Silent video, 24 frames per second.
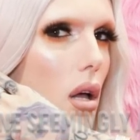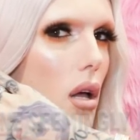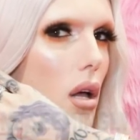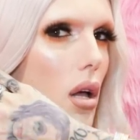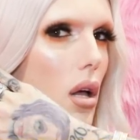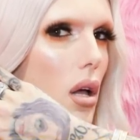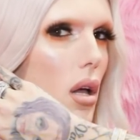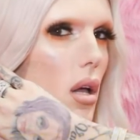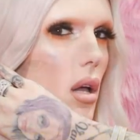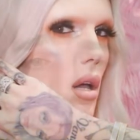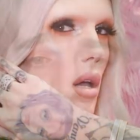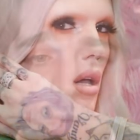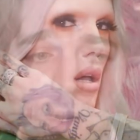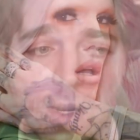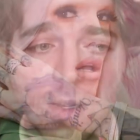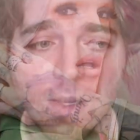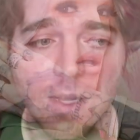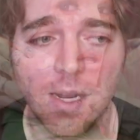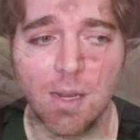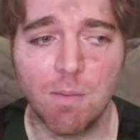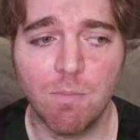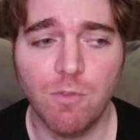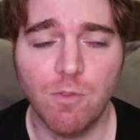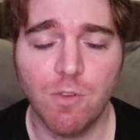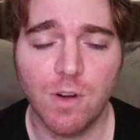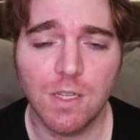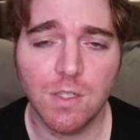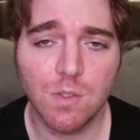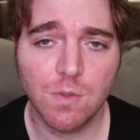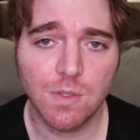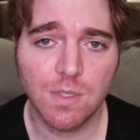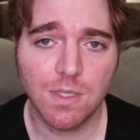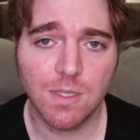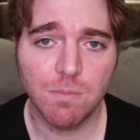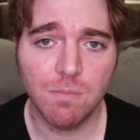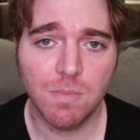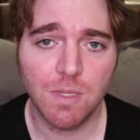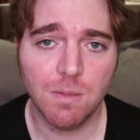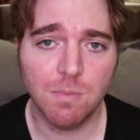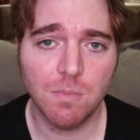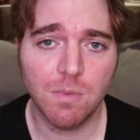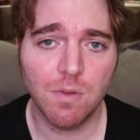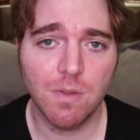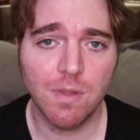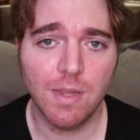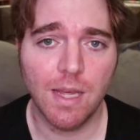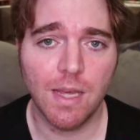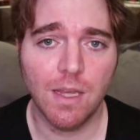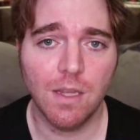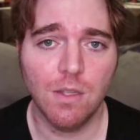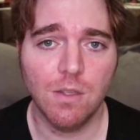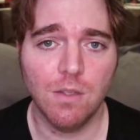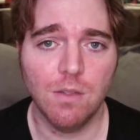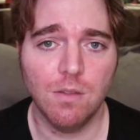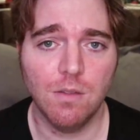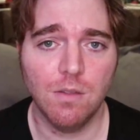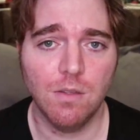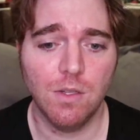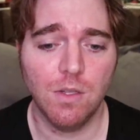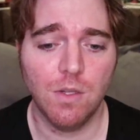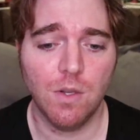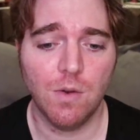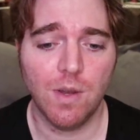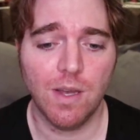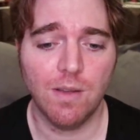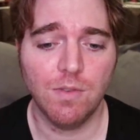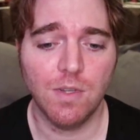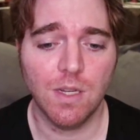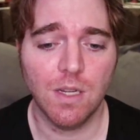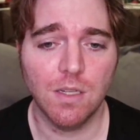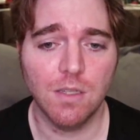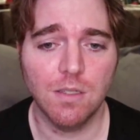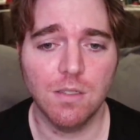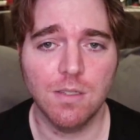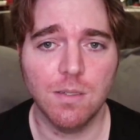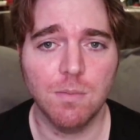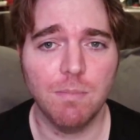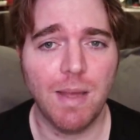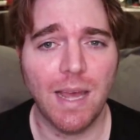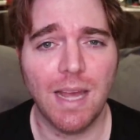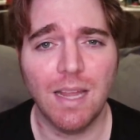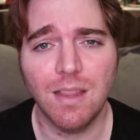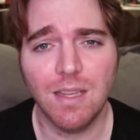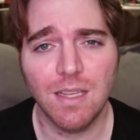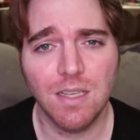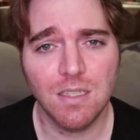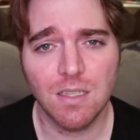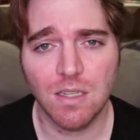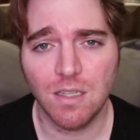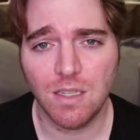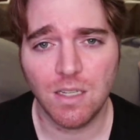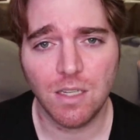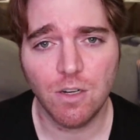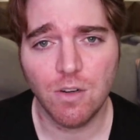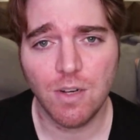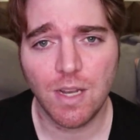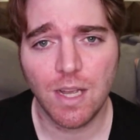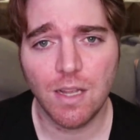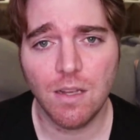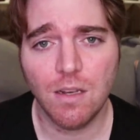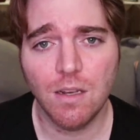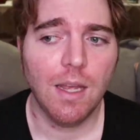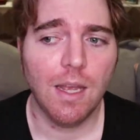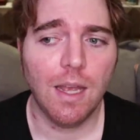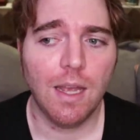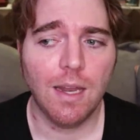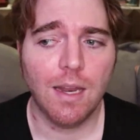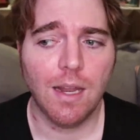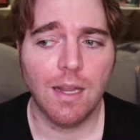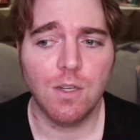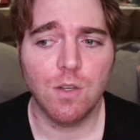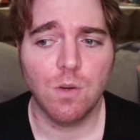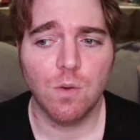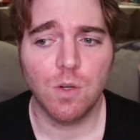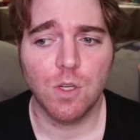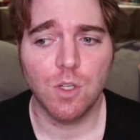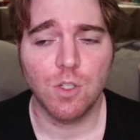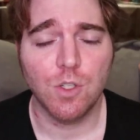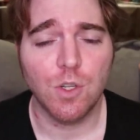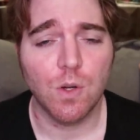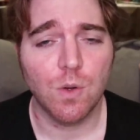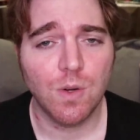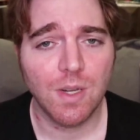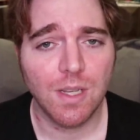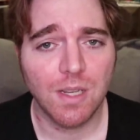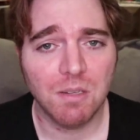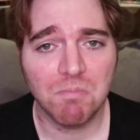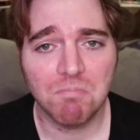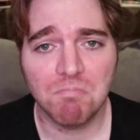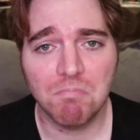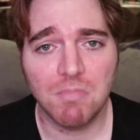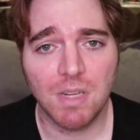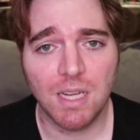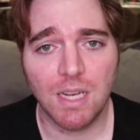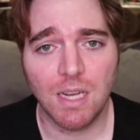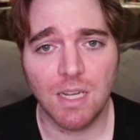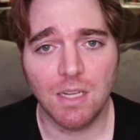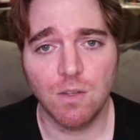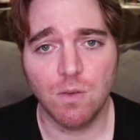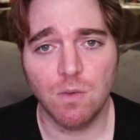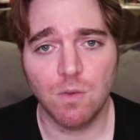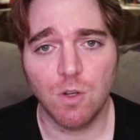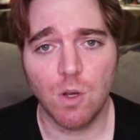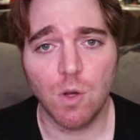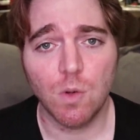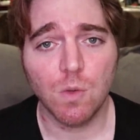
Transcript: And I'm aware that I'm friends with some people that, you know, have done some bad things on the internet, and I don't condone it, and I don't